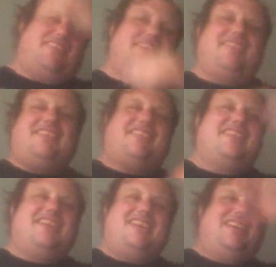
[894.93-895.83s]
it is
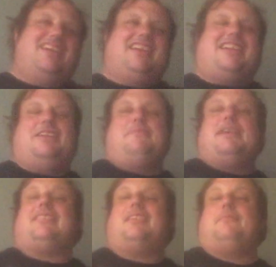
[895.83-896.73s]
can
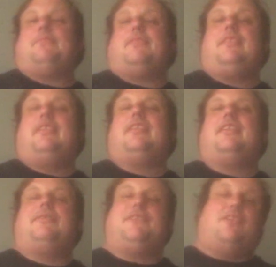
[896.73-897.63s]
mess up the.
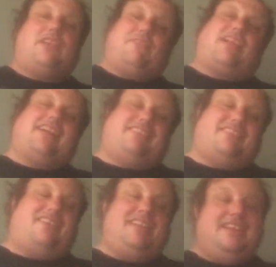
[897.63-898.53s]
If you don't have glasses
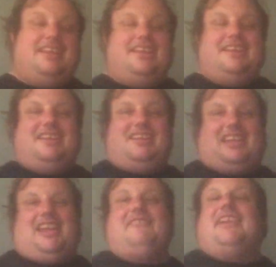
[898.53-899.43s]
on,
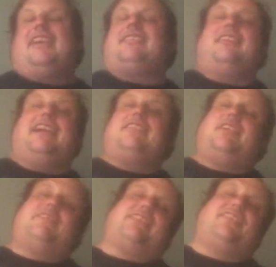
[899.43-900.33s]
it makes the
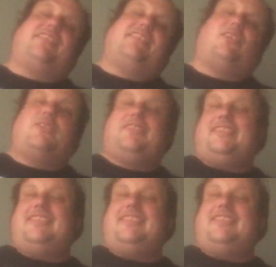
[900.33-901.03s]
nighttime sequences harder to